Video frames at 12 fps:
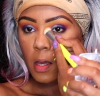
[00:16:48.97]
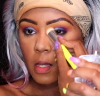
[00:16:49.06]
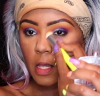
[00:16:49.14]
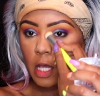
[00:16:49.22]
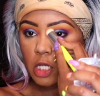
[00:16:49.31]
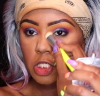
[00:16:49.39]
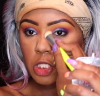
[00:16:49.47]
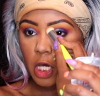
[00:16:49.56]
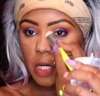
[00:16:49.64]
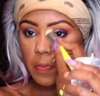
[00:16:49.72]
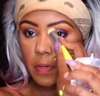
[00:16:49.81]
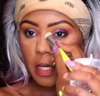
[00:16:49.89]
Actually
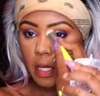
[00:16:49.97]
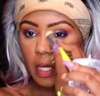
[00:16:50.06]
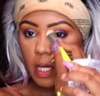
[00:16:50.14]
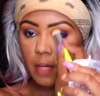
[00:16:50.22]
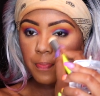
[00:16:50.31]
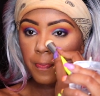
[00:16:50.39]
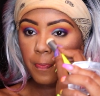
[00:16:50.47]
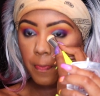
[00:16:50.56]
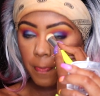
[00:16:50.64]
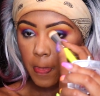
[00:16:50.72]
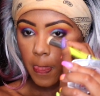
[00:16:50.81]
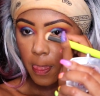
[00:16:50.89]
not a bad
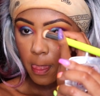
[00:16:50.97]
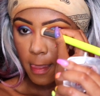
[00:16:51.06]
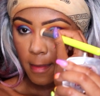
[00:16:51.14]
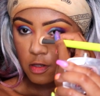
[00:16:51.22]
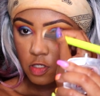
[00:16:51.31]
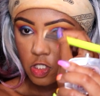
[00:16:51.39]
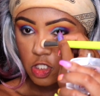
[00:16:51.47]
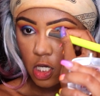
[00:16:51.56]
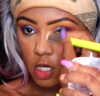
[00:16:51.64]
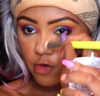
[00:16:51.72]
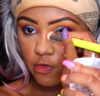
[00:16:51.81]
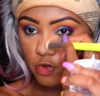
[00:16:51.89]

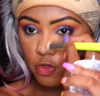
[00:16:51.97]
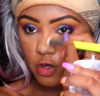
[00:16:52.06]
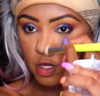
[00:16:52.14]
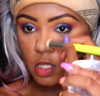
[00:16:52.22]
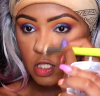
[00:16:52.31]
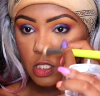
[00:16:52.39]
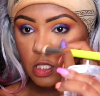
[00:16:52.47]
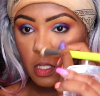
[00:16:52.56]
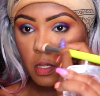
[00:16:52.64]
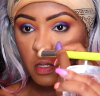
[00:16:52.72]
shade for this,